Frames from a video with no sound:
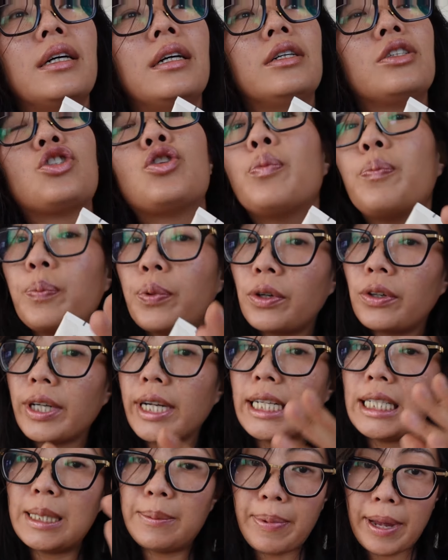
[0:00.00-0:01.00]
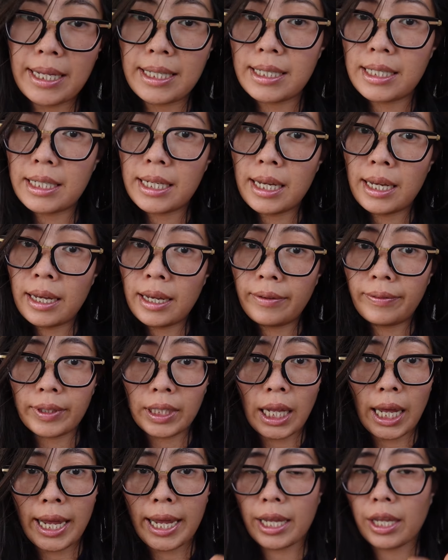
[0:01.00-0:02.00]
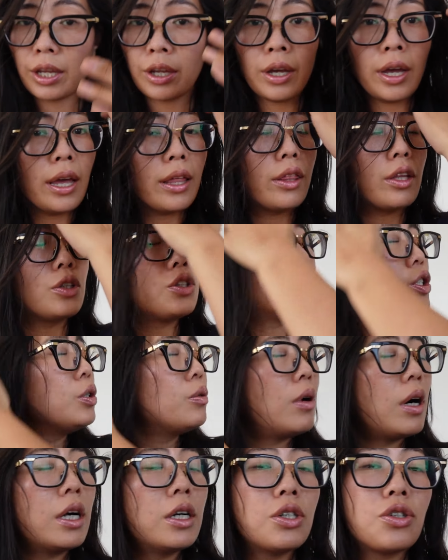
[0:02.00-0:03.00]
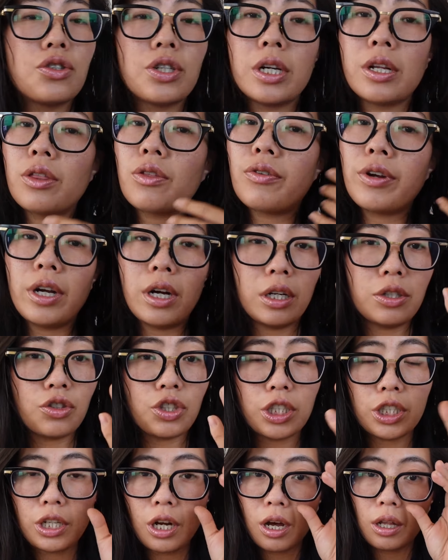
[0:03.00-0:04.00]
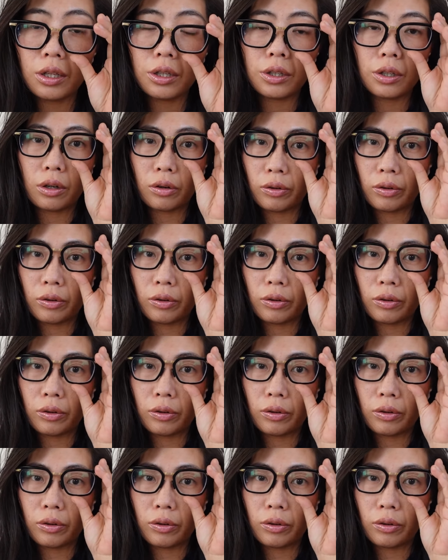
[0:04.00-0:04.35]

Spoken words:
super expensive, like the $200, $300